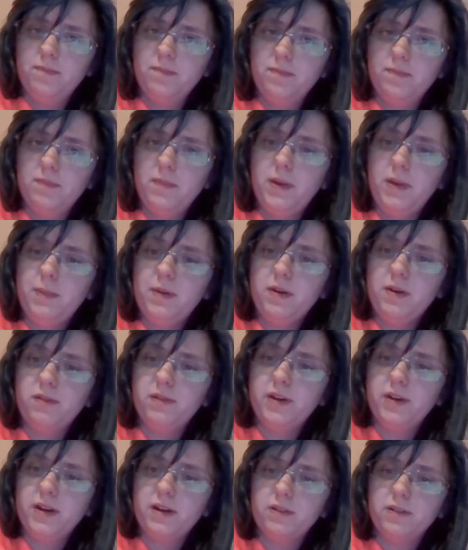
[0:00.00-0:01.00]
Maybe I'll
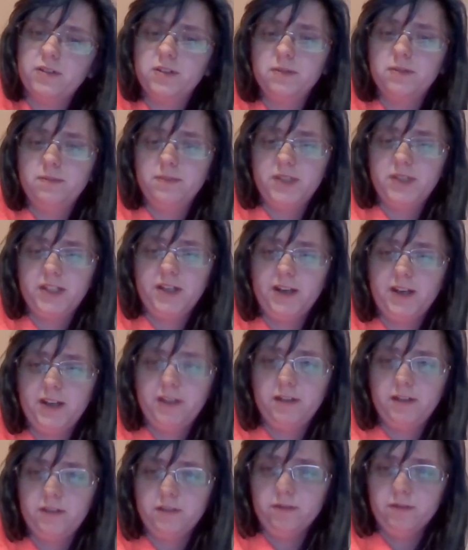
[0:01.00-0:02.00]
read out some
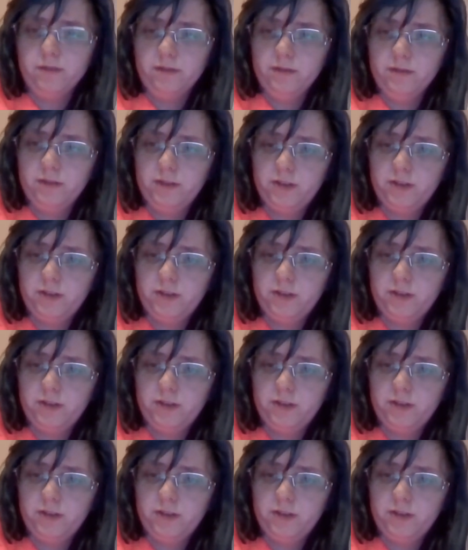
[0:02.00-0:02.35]
titles